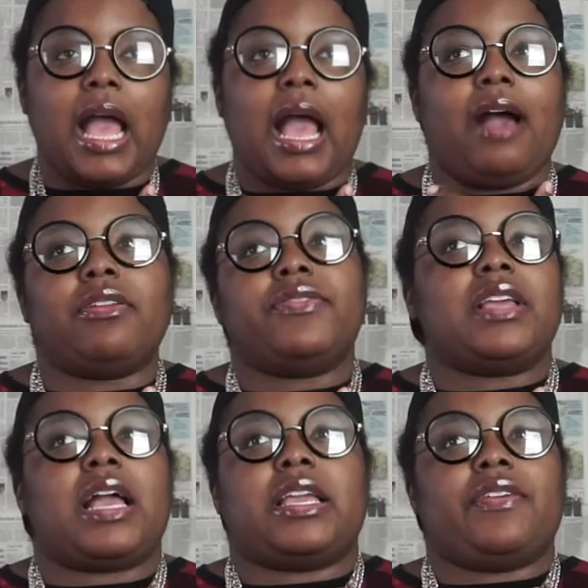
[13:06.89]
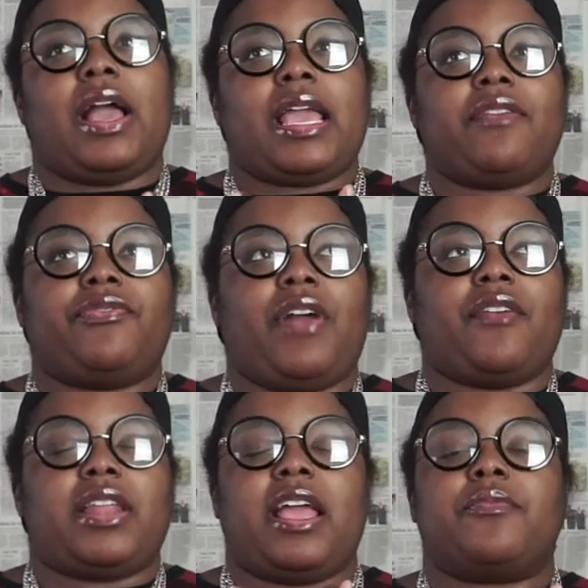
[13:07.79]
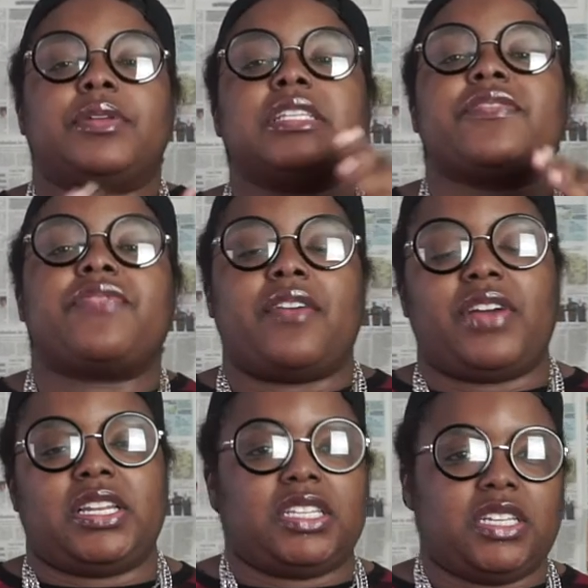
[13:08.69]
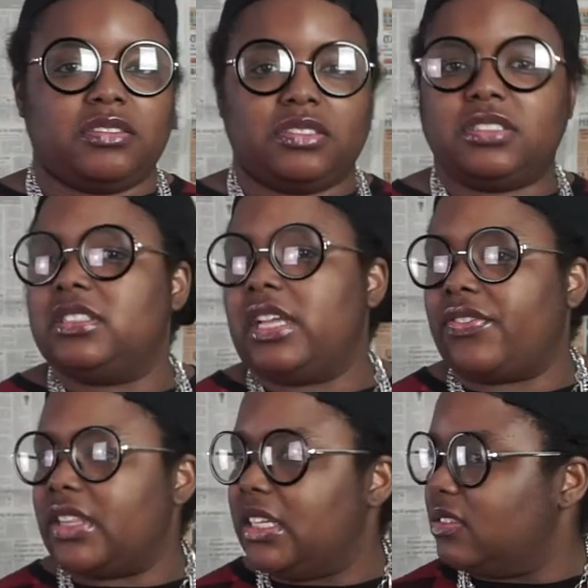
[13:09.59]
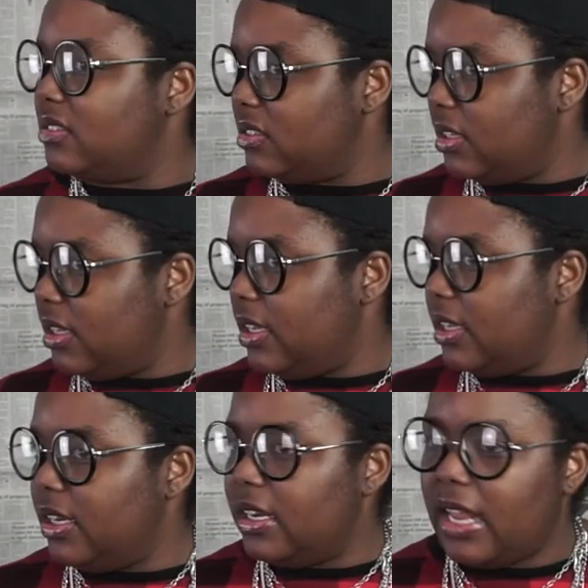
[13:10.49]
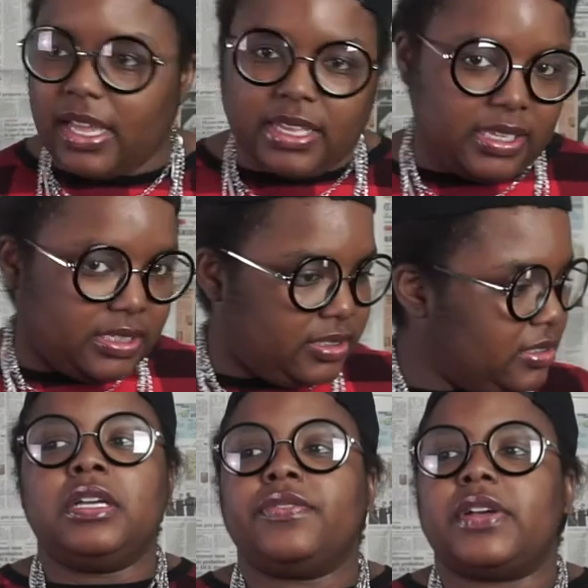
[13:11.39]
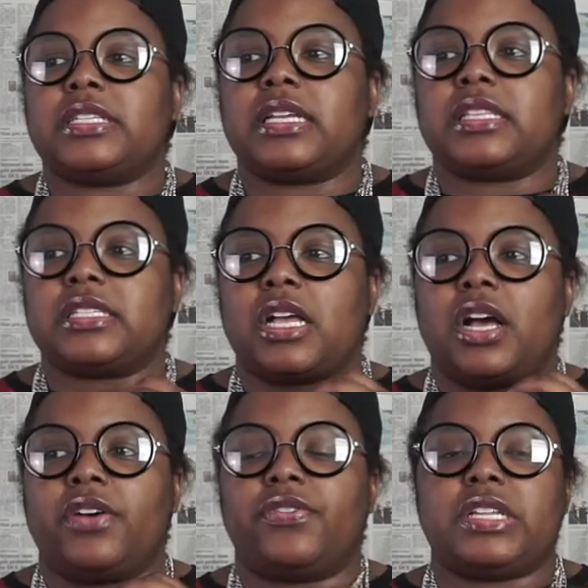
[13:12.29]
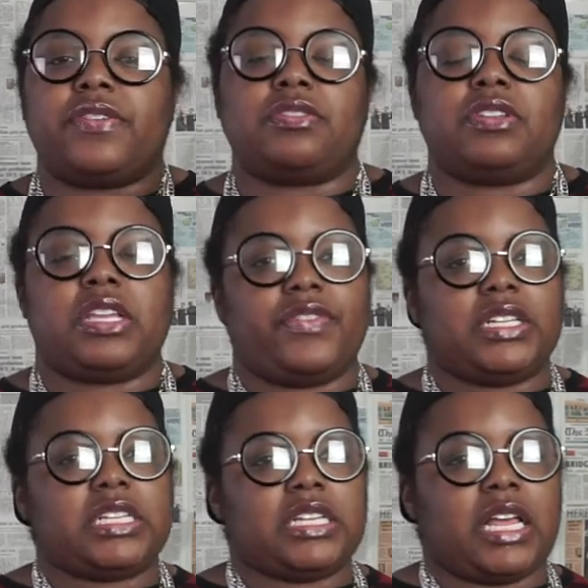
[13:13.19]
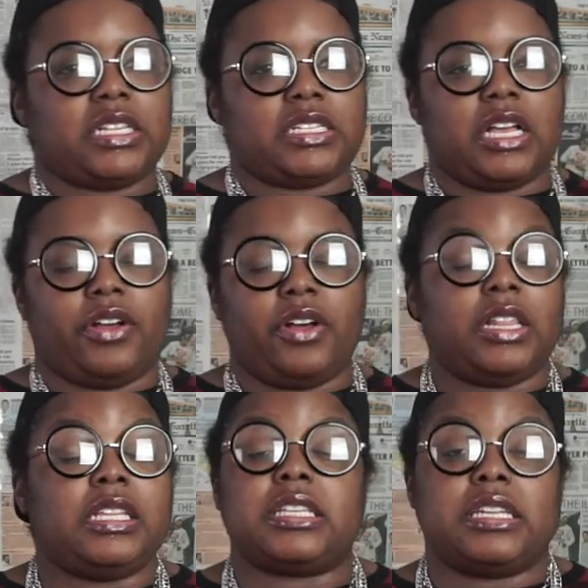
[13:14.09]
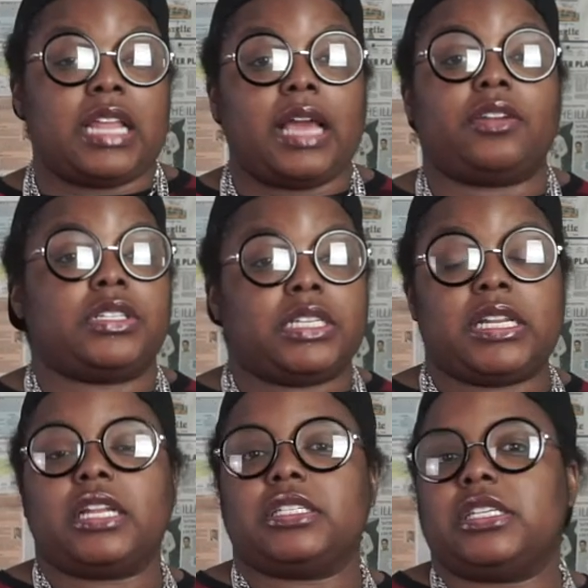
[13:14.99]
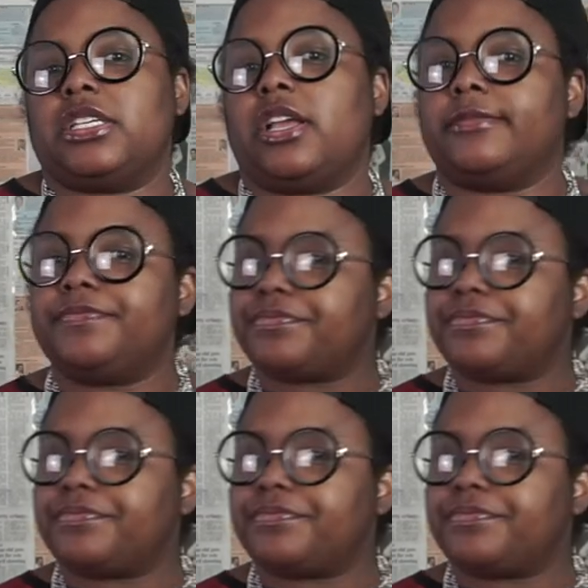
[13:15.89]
I don't even think I gave it a 5.5, but it's a 5 out of 10. Definitely not it. If I take this off, definitely give it a 10 out of, at least a 9 or a 10 out of 10, y'all.